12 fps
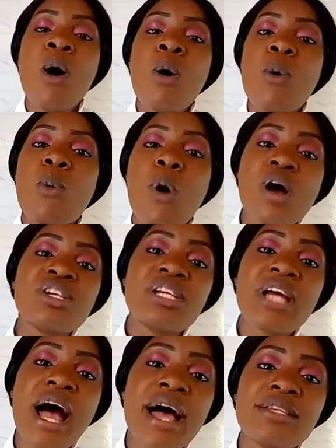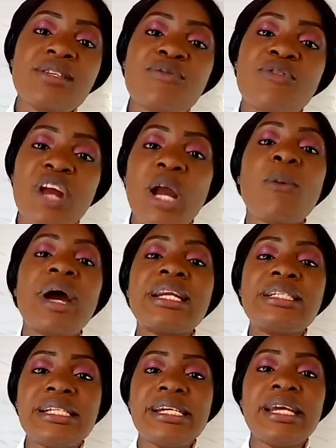Wash hands
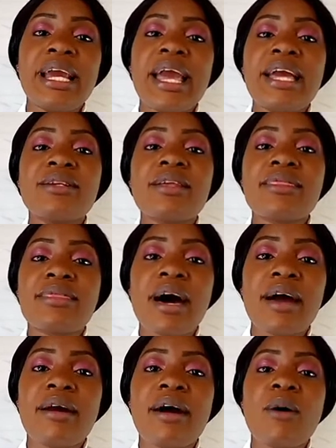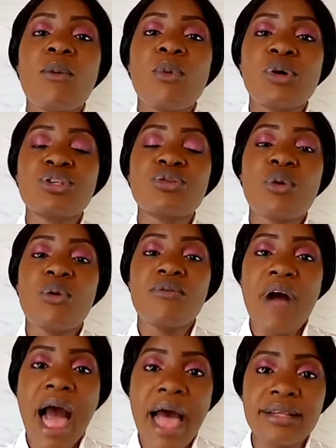frequently and thorough wash
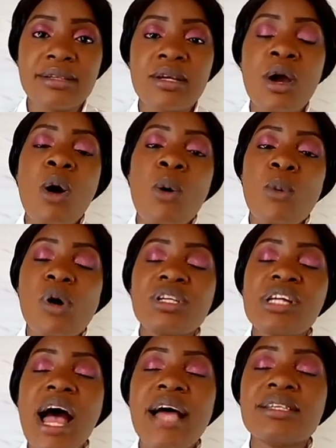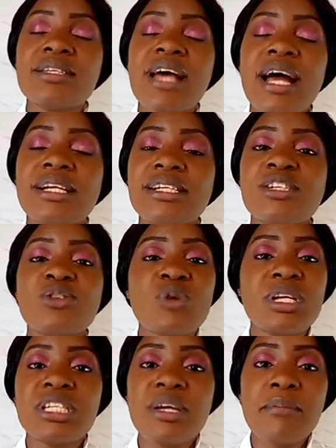of hands. Wash hands at least
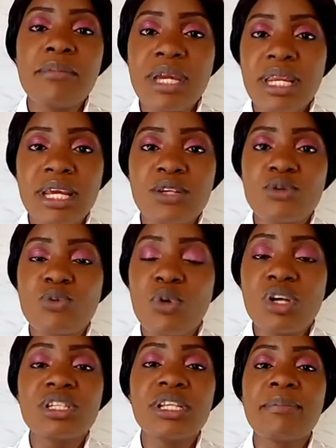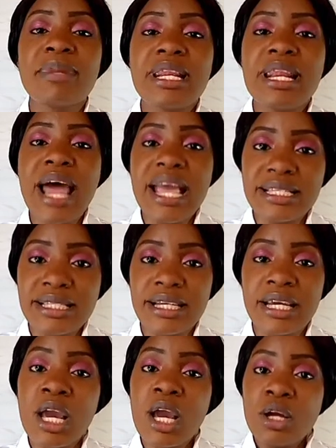20 minutes. Wash them
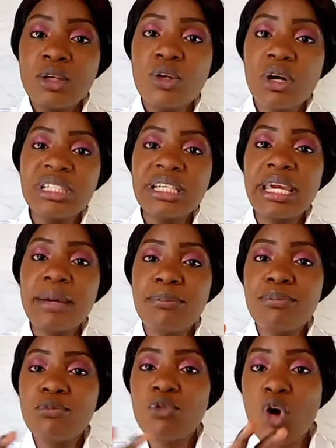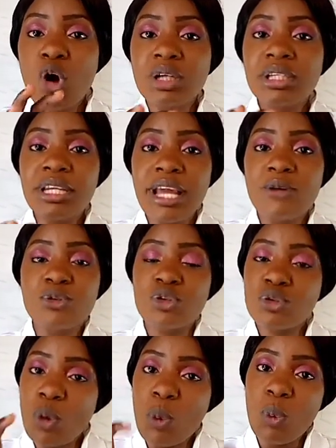nicely. Don't keep long nails,
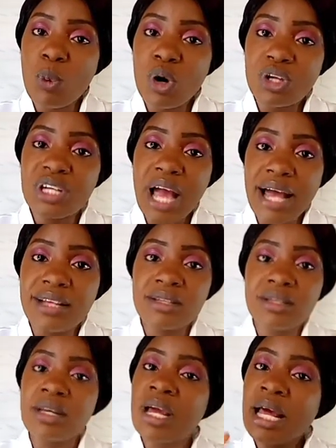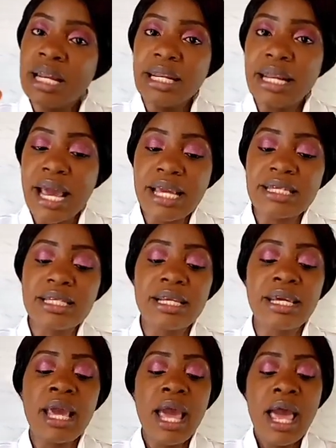so wash hands nicely.